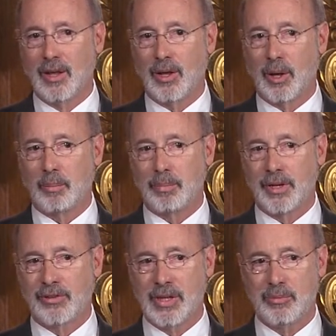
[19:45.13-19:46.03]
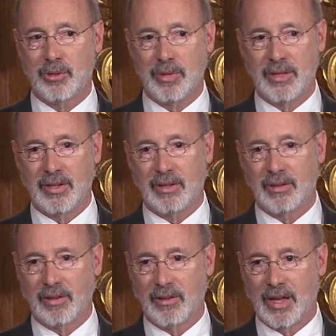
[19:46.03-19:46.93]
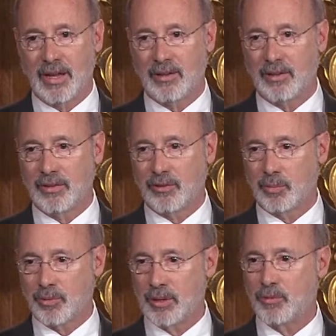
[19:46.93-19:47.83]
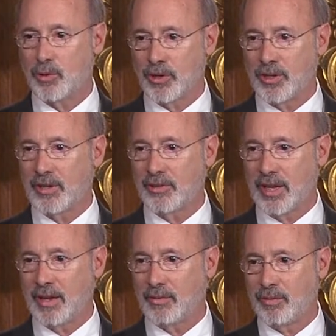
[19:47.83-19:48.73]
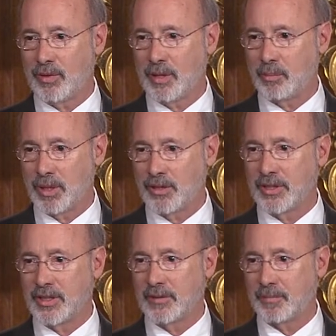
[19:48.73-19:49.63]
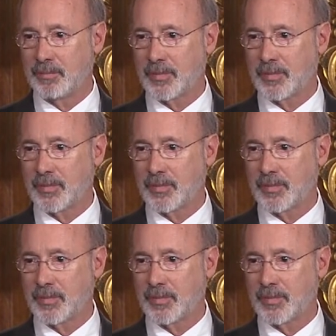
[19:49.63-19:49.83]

Uh, But it seems to me that, that the Supreme Court does have the ability,